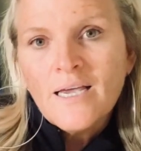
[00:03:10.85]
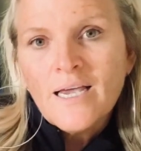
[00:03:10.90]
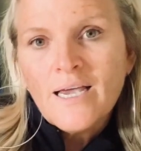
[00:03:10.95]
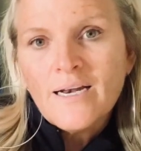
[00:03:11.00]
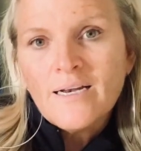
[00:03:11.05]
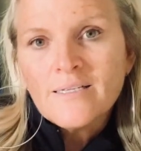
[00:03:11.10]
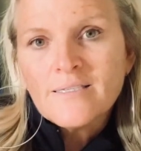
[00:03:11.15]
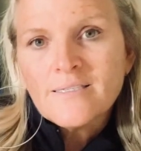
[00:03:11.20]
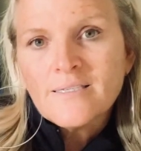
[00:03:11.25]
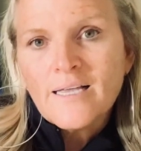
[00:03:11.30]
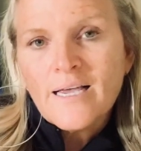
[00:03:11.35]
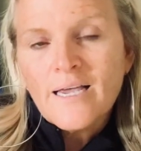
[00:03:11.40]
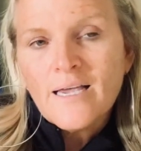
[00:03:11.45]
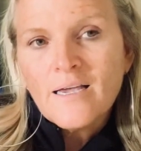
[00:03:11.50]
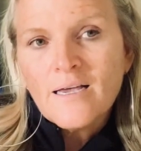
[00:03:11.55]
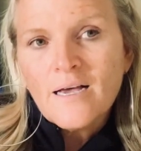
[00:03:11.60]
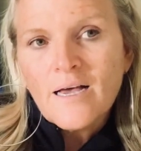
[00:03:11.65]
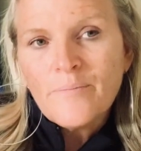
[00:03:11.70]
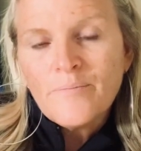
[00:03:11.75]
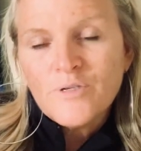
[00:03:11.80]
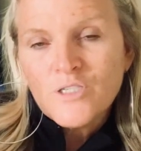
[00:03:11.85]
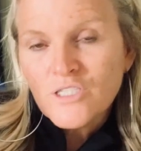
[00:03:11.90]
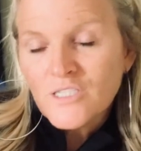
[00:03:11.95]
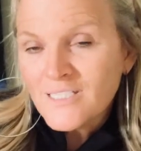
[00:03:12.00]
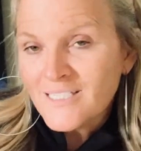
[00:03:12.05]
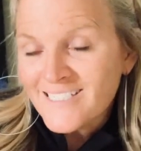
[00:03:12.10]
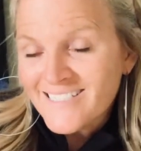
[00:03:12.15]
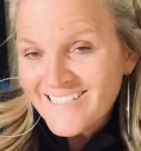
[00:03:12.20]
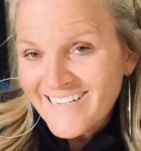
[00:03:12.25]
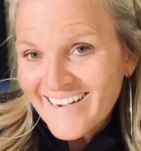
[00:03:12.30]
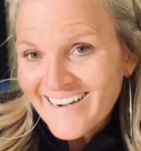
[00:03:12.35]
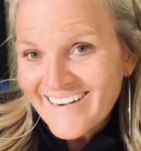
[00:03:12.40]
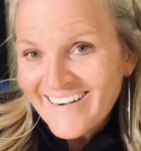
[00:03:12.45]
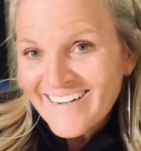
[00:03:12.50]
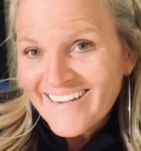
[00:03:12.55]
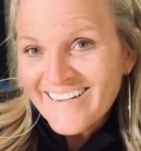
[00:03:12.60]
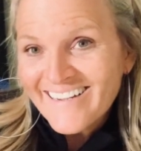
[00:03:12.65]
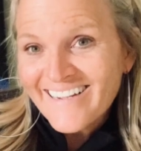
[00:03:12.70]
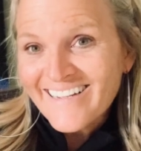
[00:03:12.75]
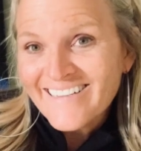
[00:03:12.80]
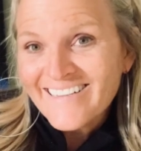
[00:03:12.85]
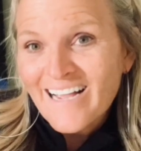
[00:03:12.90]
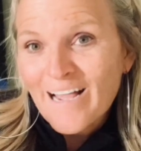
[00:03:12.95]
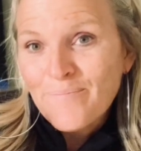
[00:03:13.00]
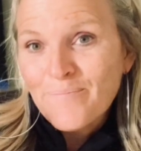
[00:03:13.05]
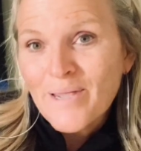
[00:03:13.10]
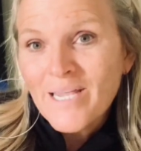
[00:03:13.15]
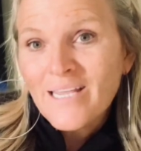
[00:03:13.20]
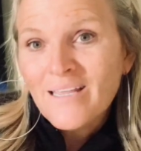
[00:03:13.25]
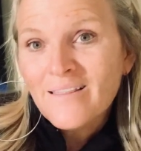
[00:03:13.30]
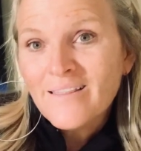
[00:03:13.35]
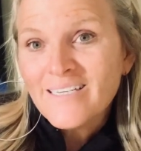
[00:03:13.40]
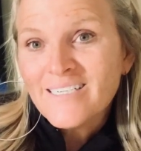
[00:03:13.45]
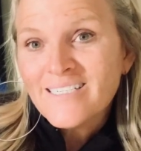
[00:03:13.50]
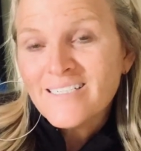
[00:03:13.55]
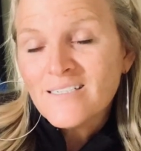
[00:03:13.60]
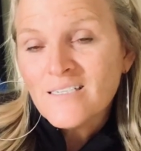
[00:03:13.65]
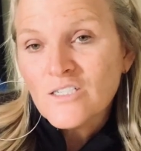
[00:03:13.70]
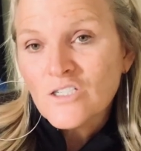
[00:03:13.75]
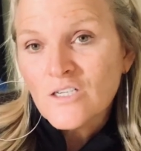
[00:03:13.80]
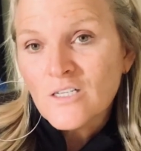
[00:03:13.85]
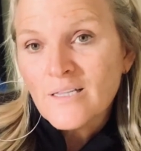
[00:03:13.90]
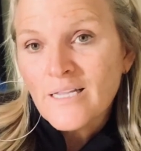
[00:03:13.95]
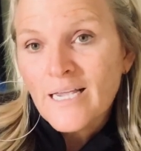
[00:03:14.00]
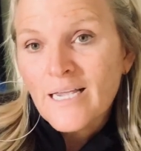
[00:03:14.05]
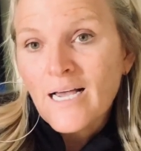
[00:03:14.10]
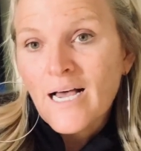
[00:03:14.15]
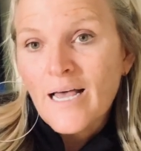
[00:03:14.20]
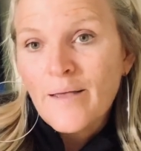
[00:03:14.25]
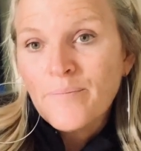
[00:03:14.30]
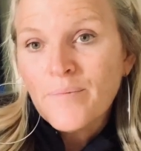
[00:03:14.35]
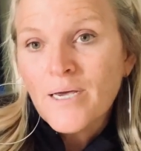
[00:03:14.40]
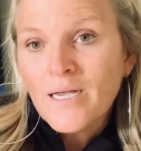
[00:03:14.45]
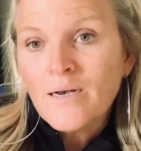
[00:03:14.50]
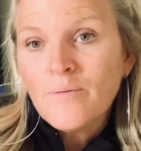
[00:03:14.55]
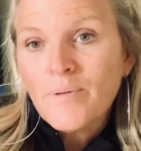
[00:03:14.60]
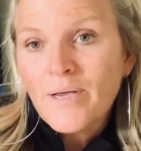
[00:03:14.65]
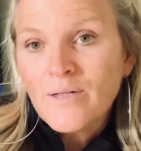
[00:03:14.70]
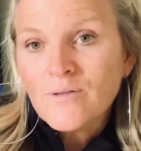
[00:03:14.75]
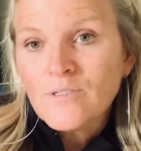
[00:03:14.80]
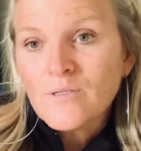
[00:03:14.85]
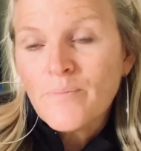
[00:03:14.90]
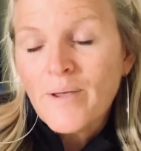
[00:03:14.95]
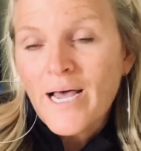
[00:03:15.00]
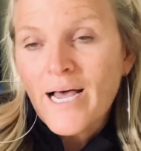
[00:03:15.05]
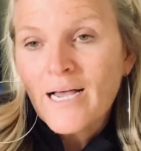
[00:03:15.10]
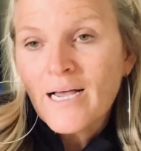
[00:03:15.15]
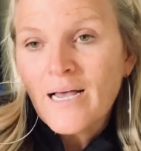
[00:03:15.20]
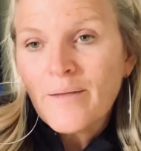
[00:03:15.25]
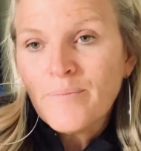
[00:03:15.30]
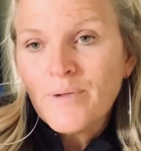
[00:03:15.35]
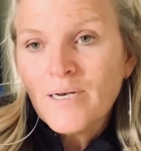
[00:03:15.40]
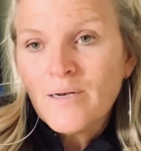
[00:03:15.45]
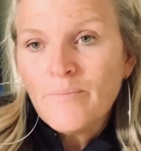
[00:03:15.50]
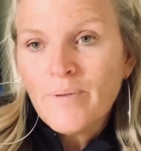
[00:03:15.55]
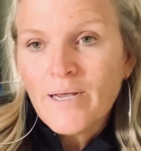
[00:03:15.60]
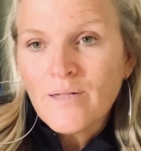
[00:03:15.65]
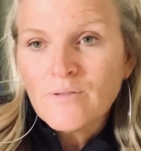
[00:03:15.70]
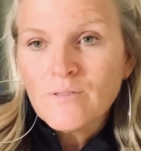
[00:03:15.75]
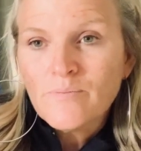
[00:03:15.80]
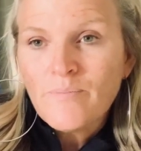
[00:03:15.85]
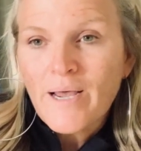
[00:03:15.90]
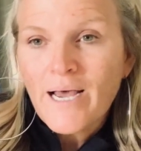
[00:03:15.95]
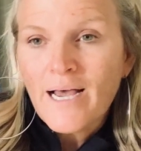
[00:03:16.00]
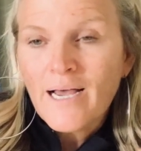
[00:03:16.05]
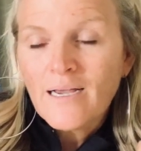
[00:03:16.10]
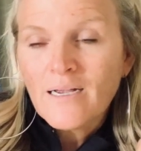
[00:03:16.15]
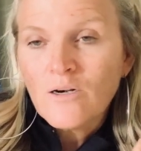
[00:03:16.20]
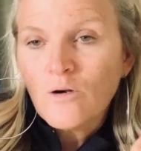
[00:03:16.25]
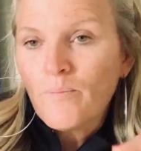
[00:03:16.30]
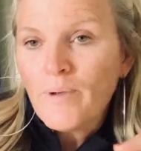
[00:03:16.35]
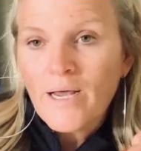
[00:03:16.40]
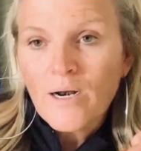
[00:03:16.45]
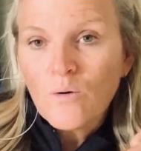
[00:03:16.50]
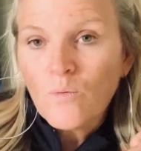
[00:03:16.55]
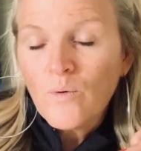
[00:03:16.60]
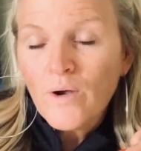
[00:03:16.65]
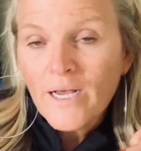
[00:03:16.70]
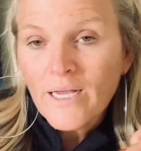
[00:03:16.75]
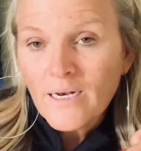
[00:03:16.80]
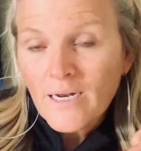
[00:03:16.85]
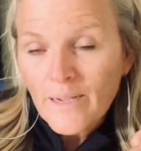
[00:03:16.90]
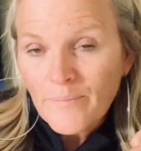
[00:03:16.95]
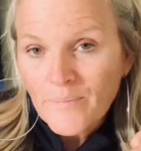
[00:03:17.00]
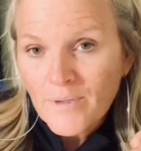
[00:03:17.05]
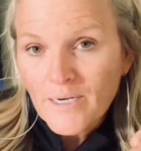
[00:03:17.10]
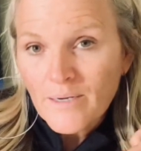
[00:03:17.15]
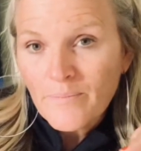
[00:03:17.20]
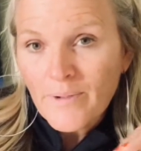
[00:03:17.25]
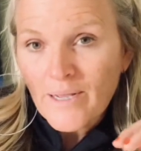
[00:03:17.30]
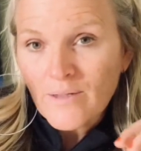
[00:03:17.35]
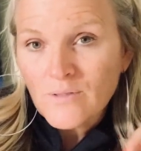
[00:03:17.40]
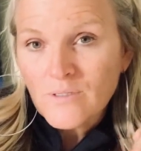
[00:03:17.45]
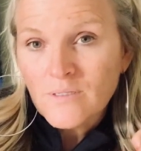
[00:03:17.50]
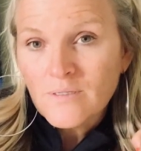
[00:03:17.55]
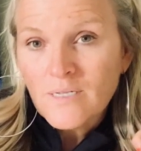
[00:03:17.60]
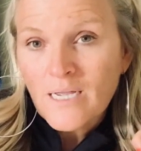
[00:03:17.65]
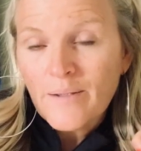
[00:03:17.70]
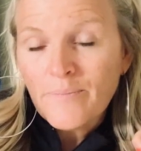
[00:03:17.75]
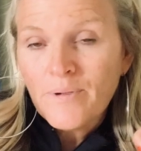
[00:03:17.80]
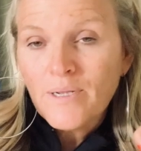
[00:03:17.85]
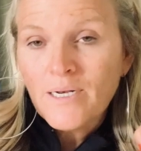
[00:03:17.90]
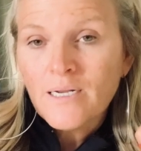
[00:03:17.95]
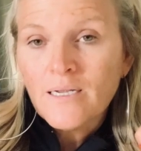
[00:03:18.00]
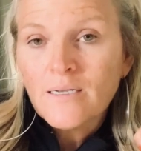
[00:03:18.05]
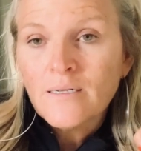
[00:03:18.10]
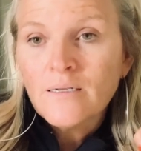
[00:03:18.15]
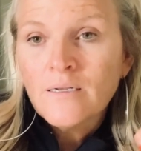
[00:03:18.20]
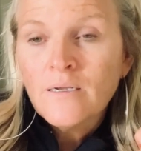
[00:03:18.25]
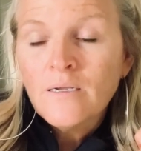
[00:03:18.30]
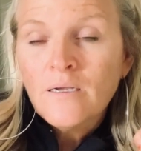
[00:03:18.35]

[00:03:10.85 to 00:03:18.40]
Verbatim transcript: And it's like, I'm just deciding and I'm making the decision like, I'm going to bounce back. I'm going to bounce back no matter what. I'm going to bounce, I'm going to,